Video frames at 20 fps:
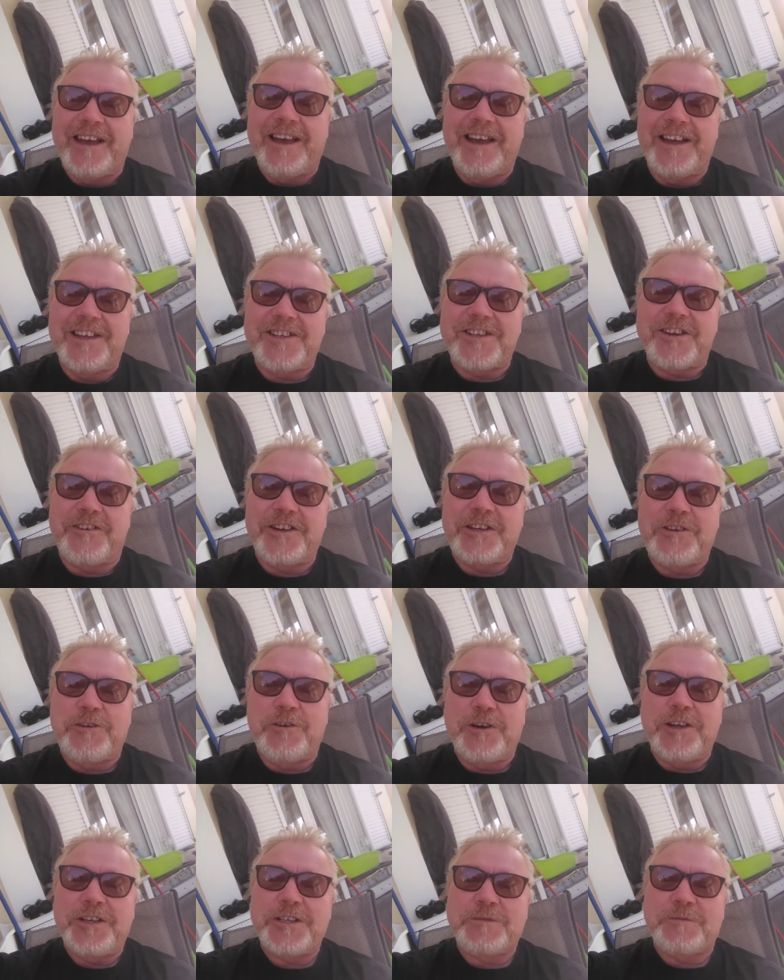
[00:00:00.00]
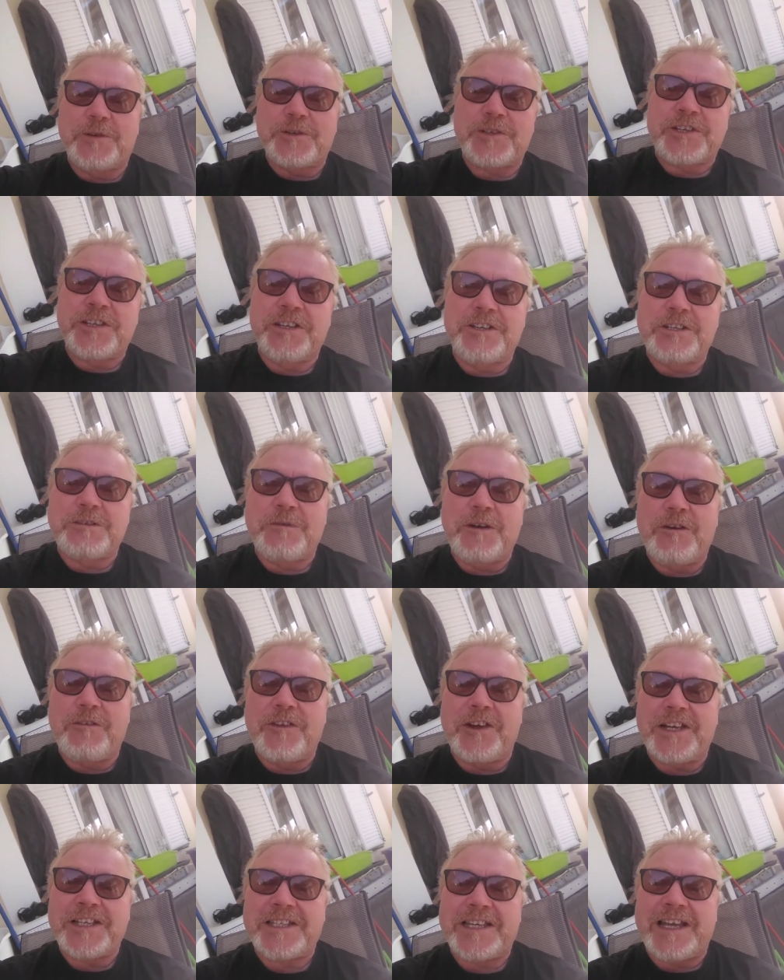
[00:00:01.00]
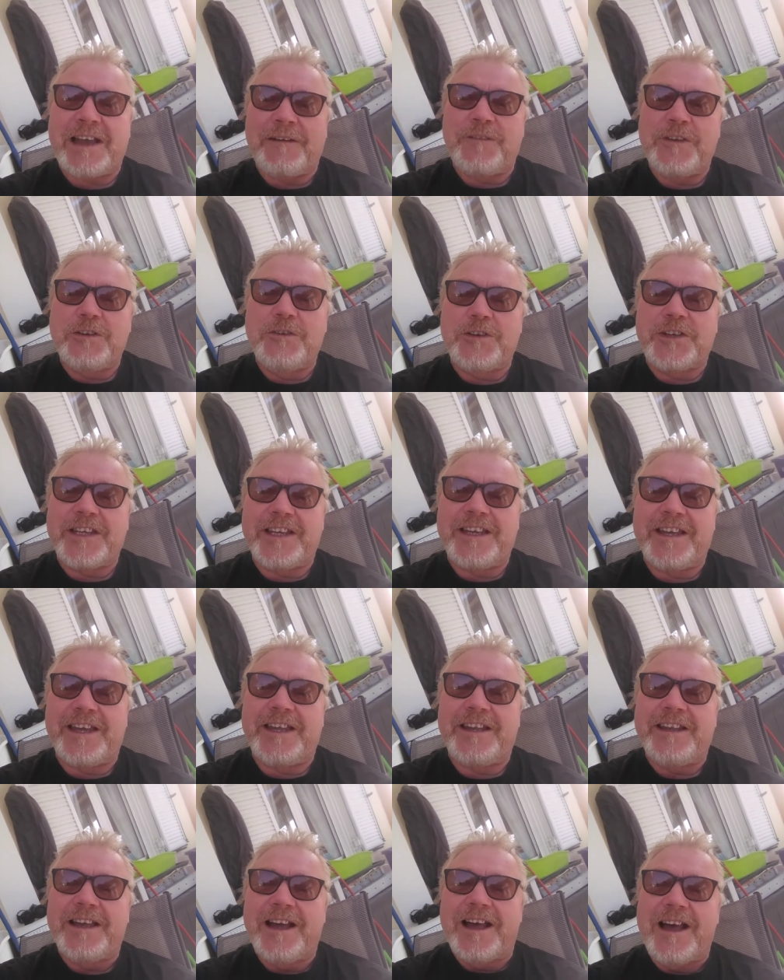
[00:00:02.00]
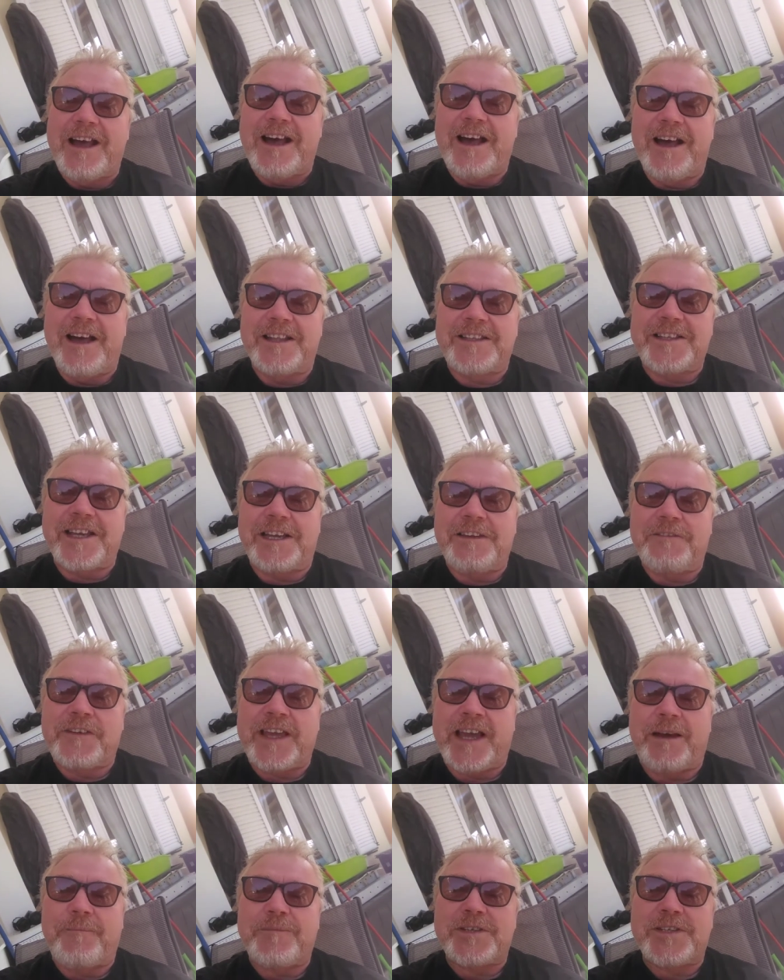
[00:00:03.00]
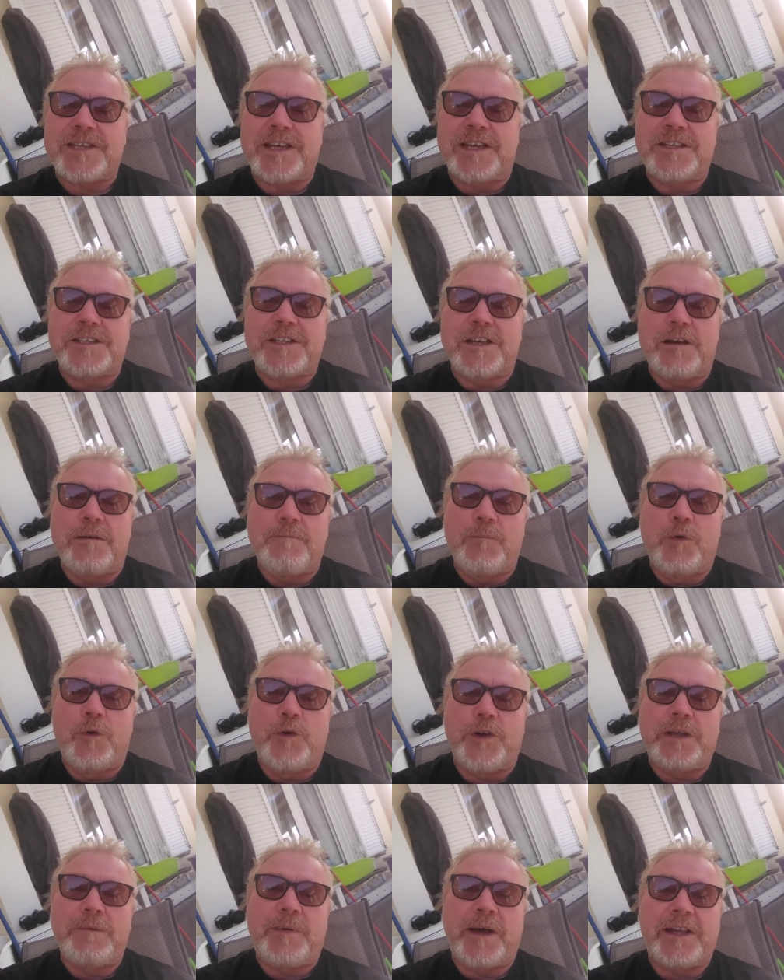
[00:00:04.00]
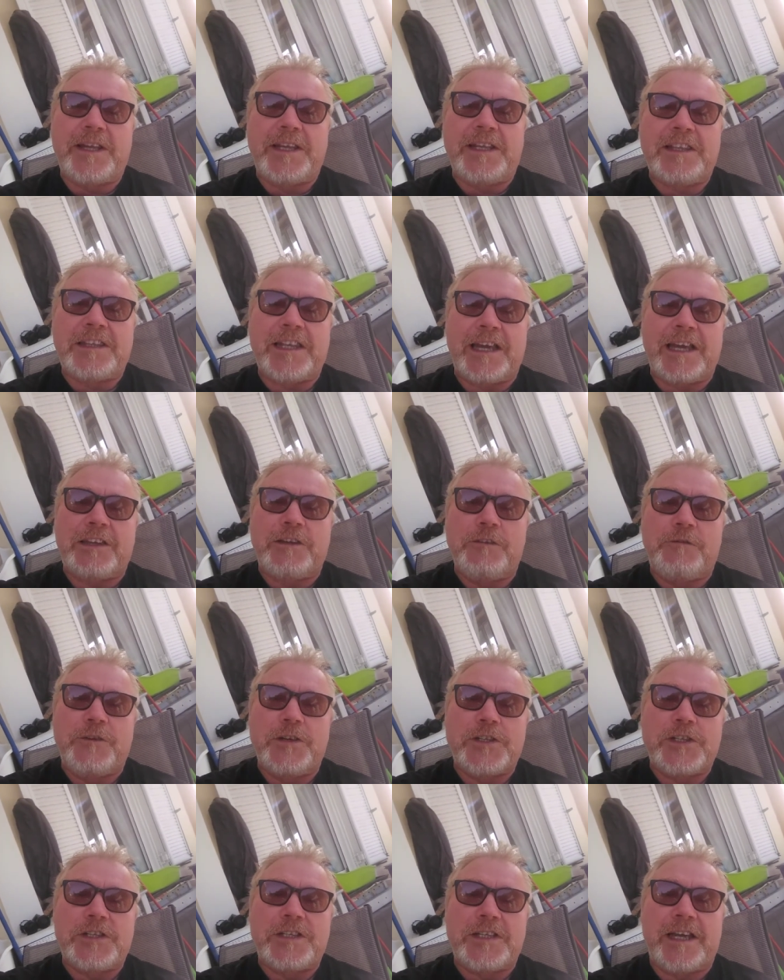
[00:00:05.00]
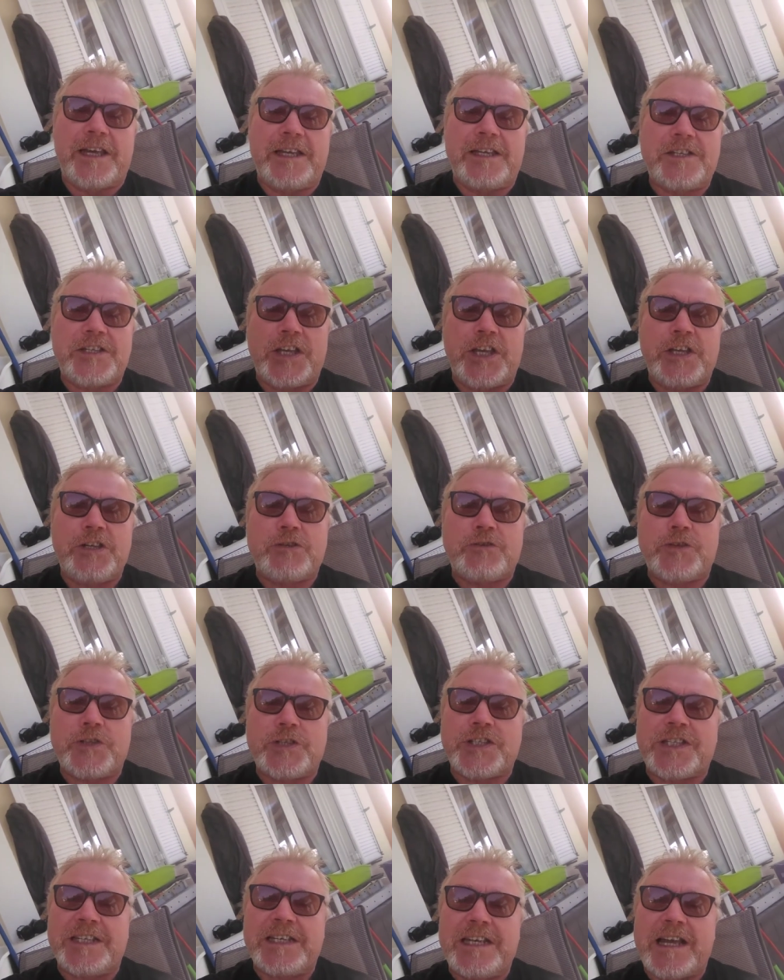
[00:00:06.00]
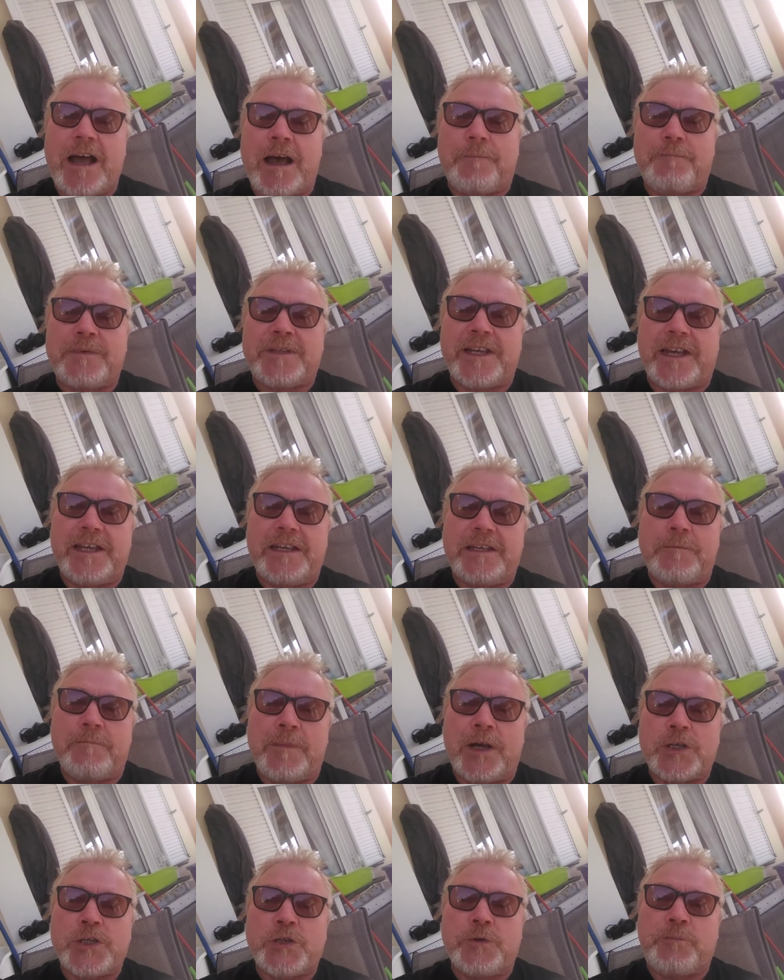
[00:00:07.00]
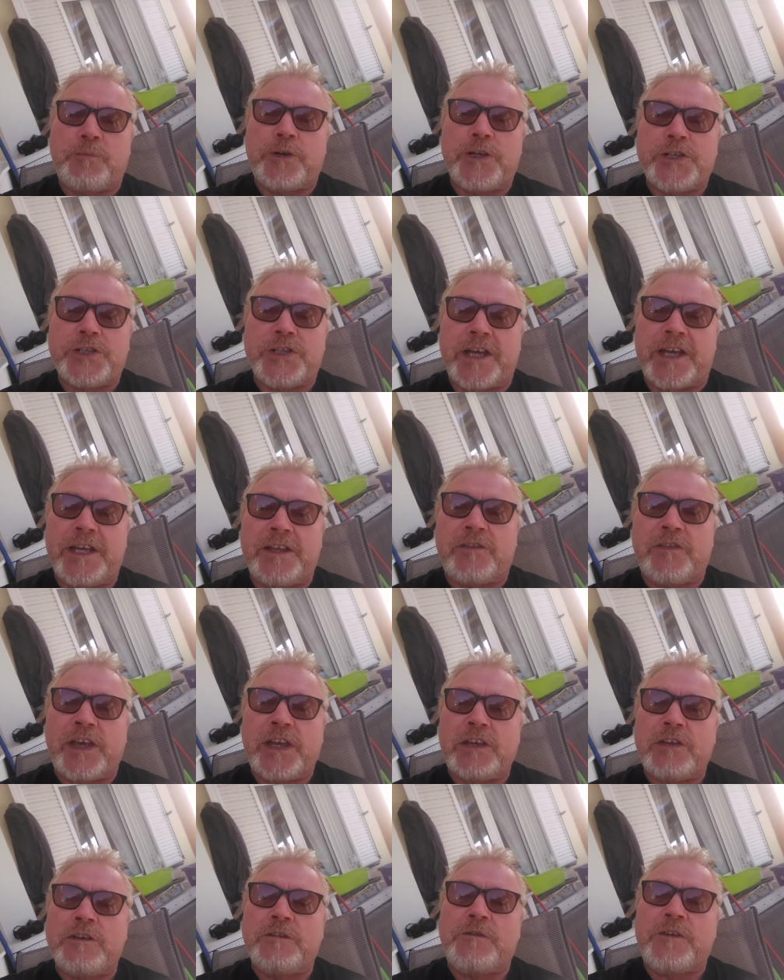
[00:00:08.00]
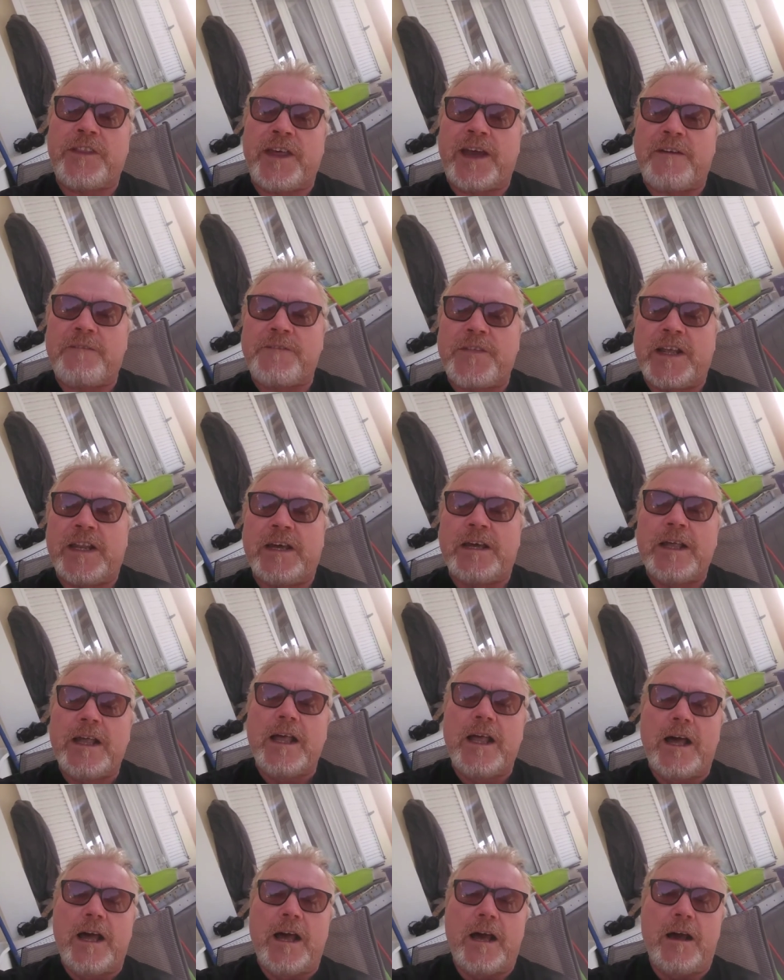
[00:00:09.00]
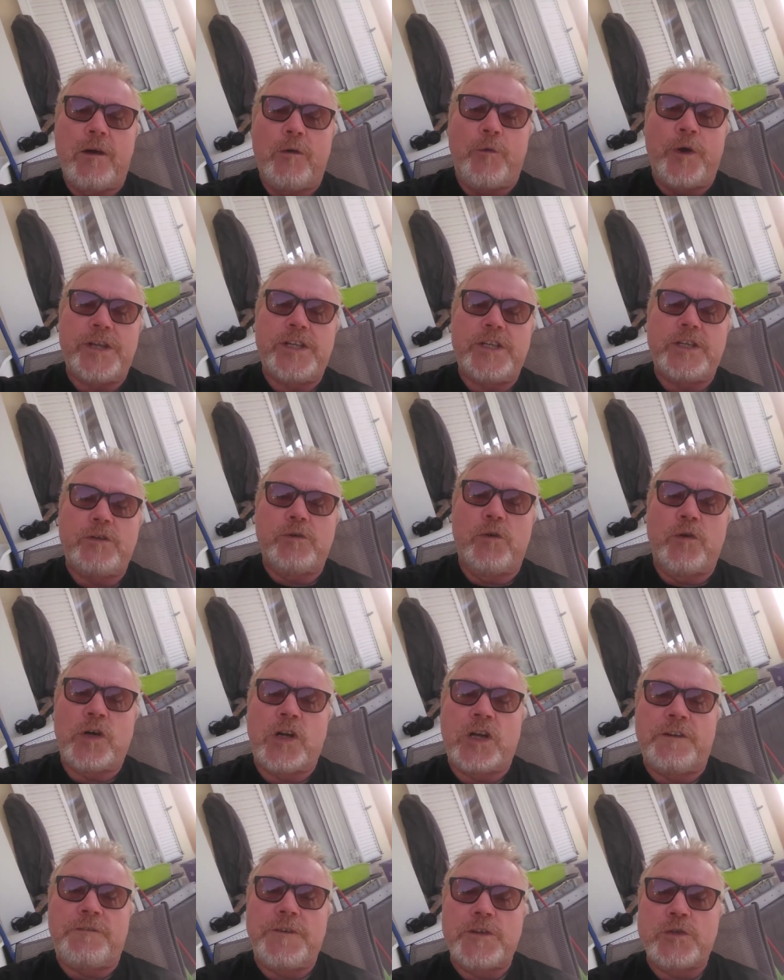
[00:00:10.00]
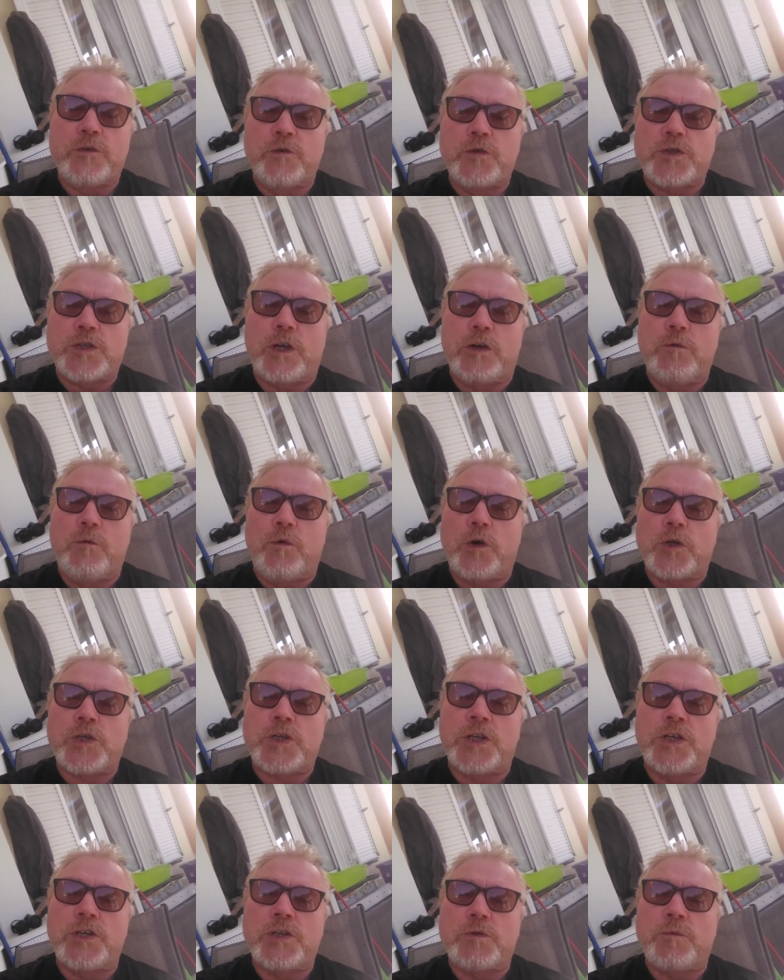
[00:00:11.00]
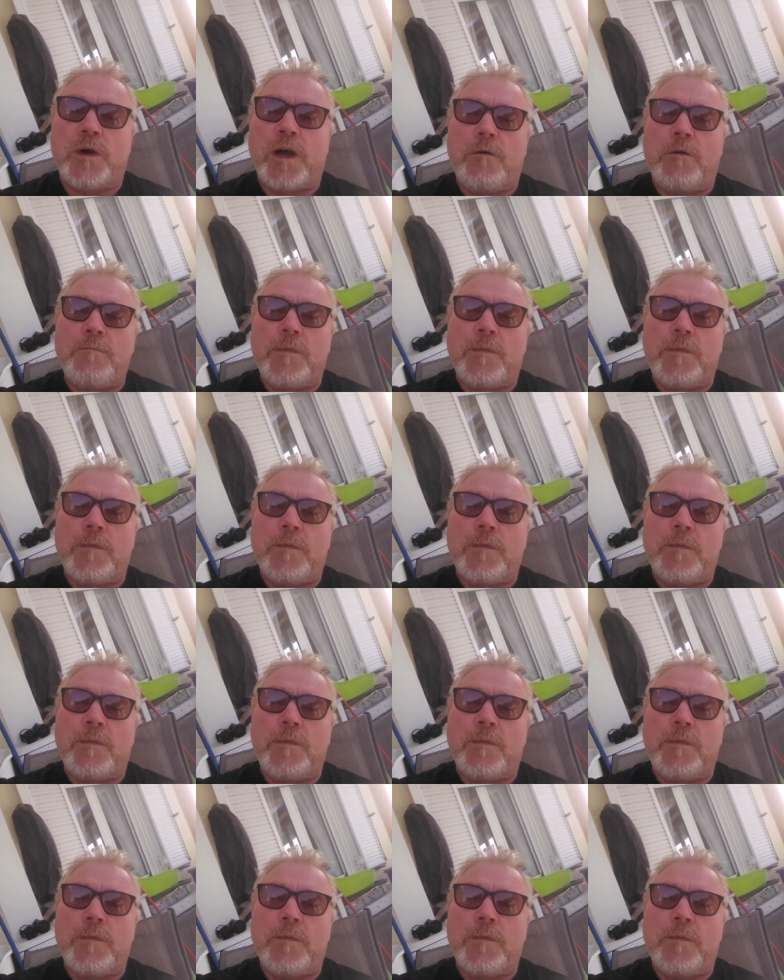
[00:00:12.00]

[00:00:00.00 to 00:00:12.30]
Jerry Coyle is watching as well. Nice to have you looking in. Dave Camp says, morning, buddy. Thank you for today's interesting update. Much appreciated. Thank you for that, Bella. Wendy Norcliffe is also watching as well.